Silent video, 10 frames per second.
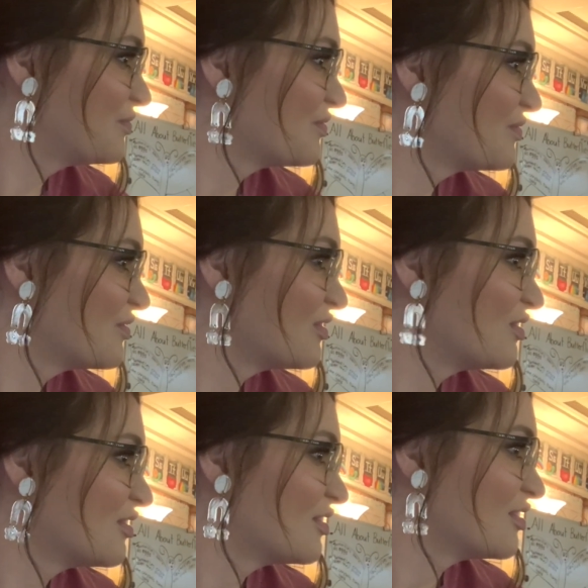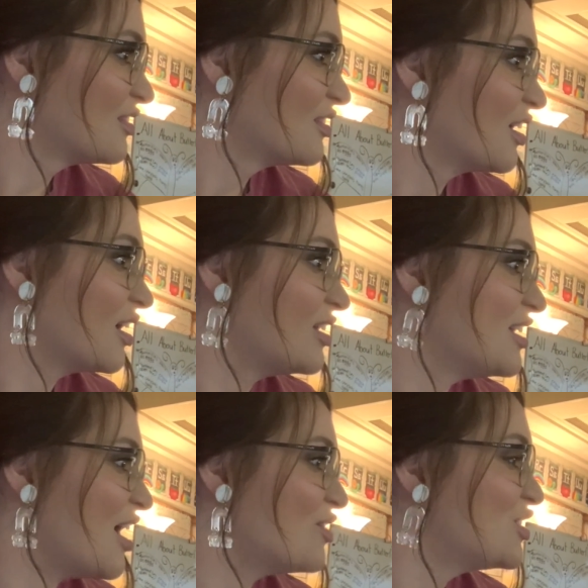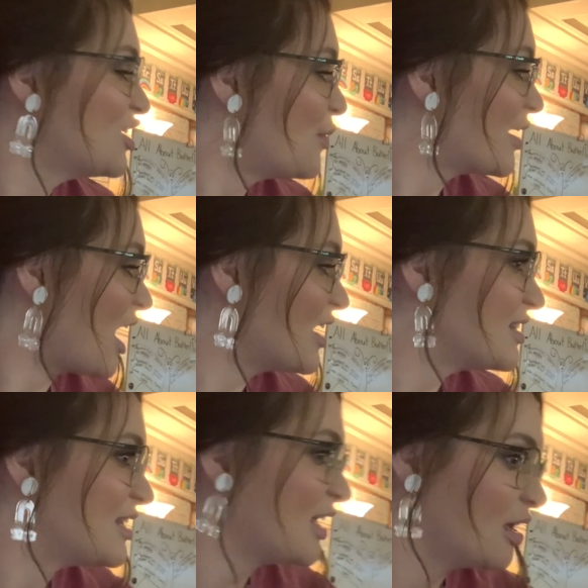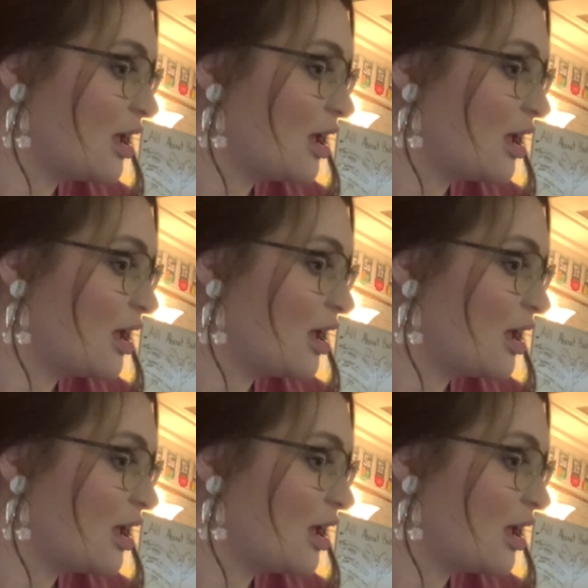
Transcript: A bird. No, do you know what kind of snake?